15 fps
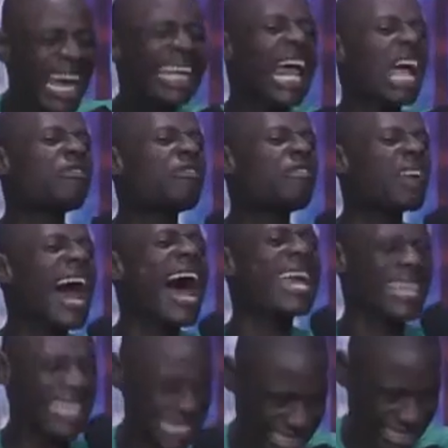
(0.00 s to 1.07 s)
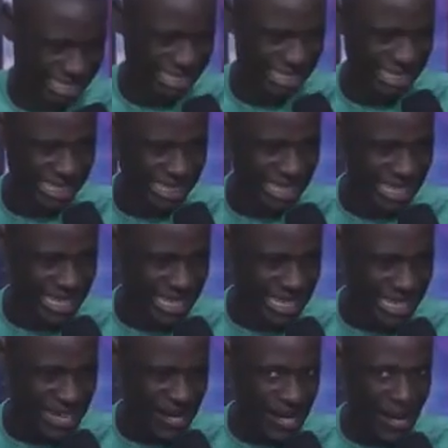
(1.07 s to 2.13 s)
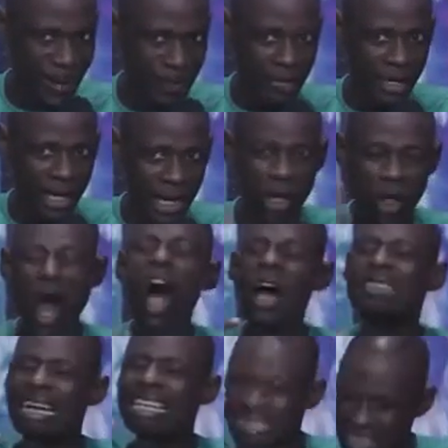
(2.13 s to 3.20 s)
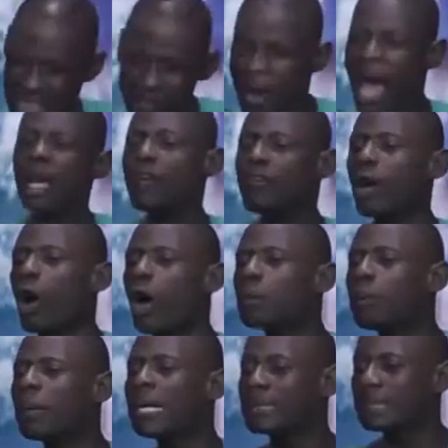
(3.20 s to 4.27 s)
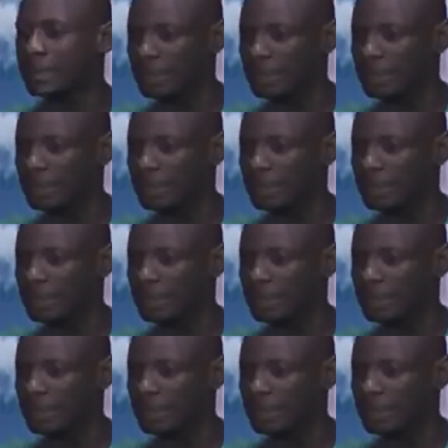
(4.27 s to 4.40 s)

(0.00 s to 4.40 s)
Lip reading: a fly is, he knows the smell of a hot plate.